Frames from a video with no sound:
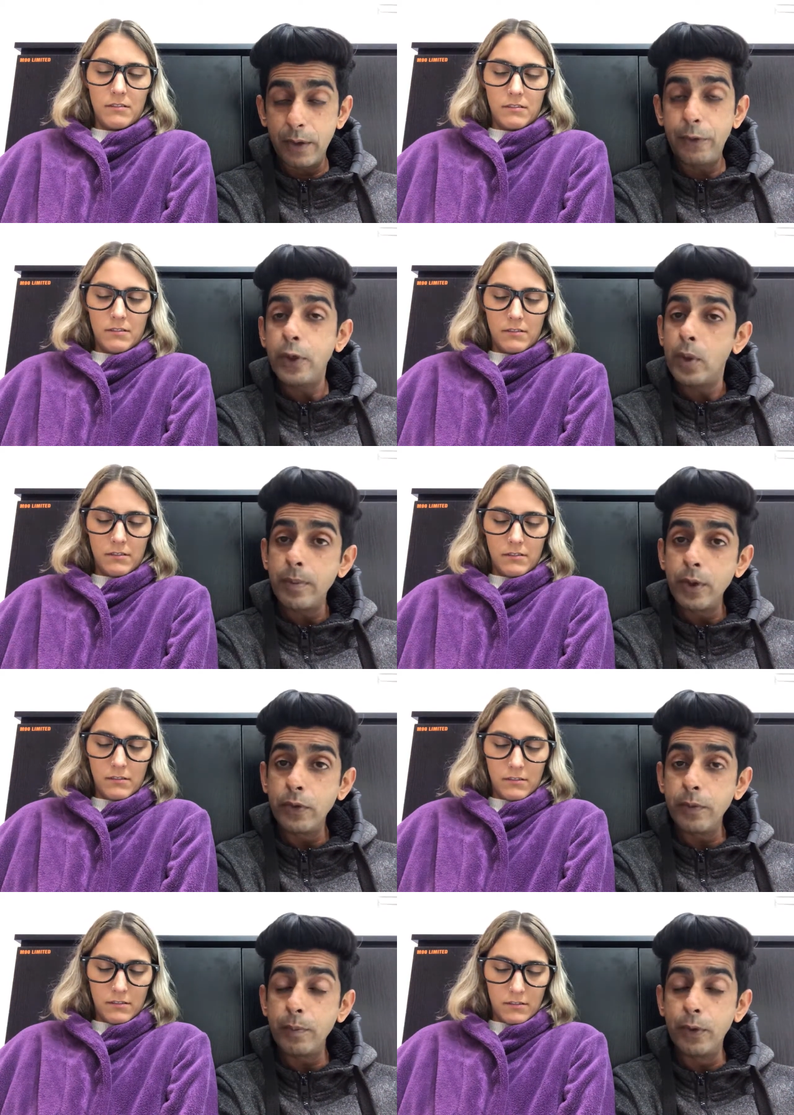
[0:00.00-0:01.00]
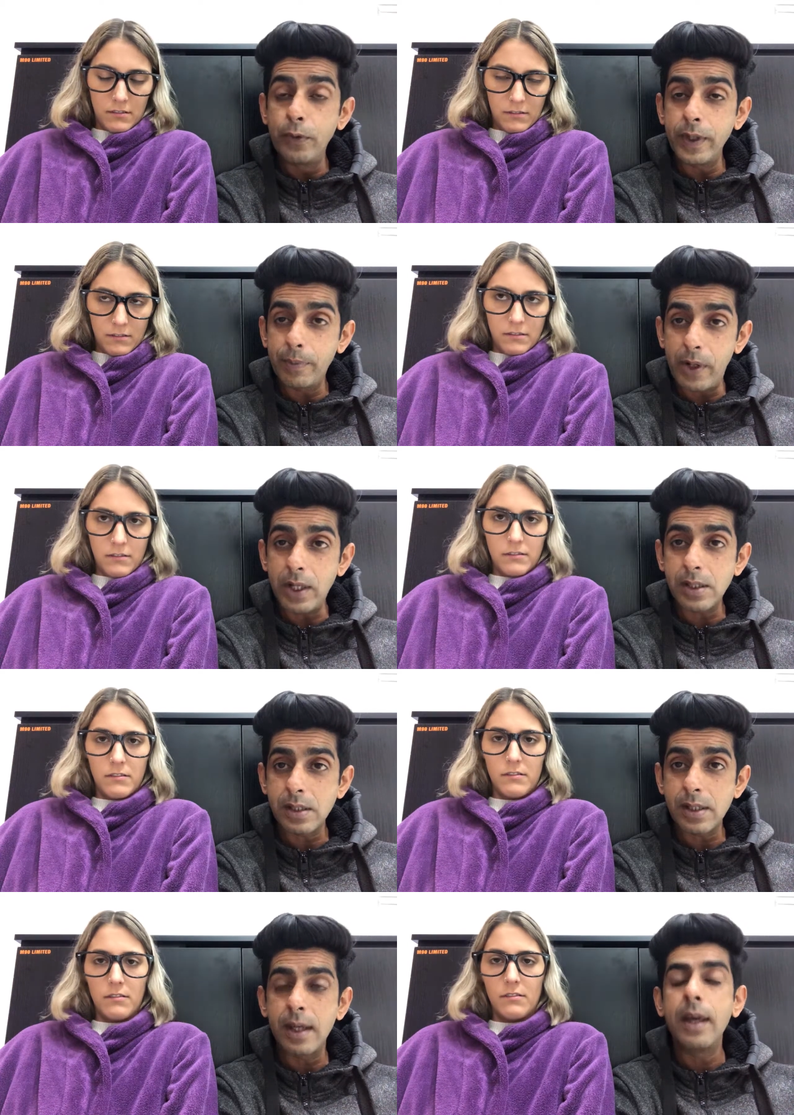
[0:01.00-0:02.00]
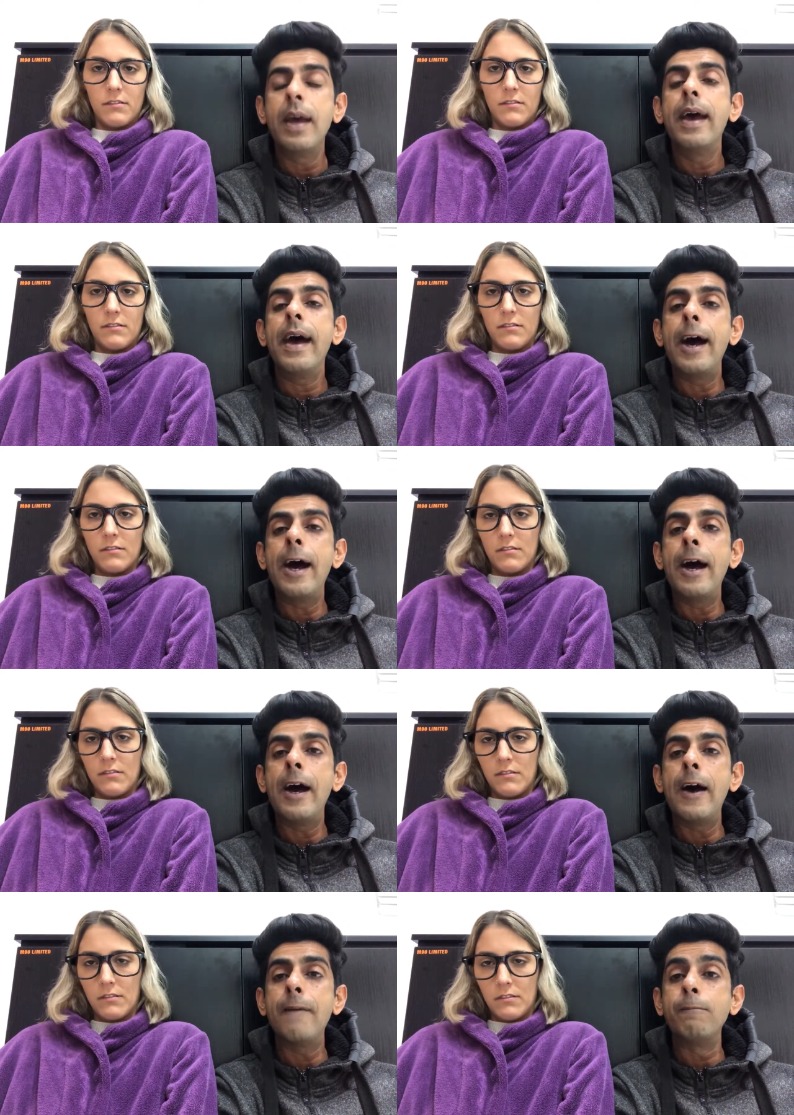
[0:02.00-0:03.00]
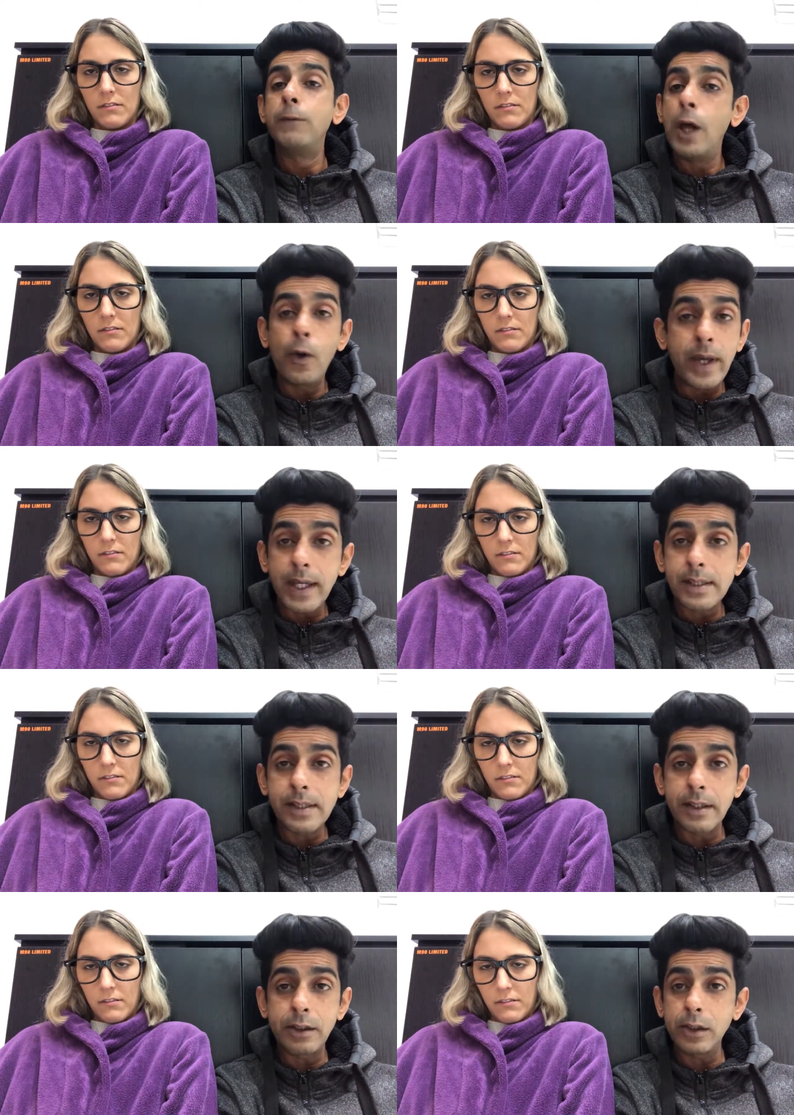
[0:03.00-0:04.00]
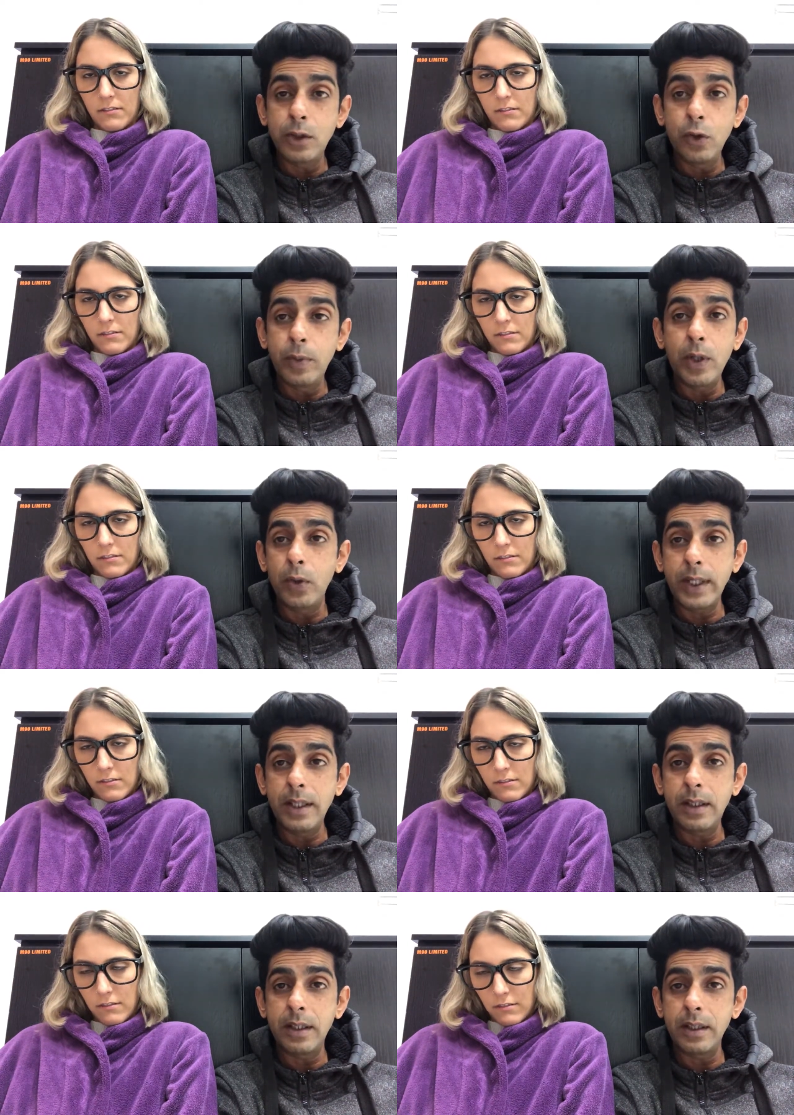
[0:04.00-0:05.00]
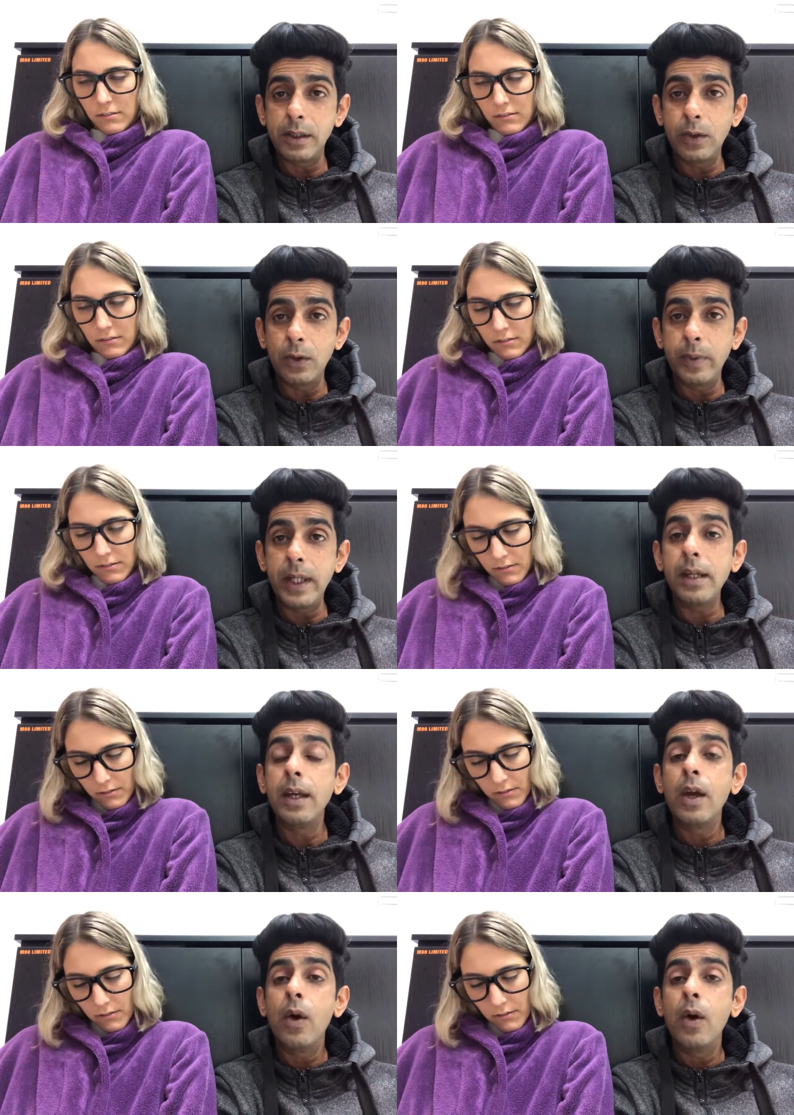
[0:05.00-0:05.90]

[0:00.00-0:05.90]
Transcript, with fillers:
Speaker 1: Fewer moving parts, uh, no external tubing or internal tubing.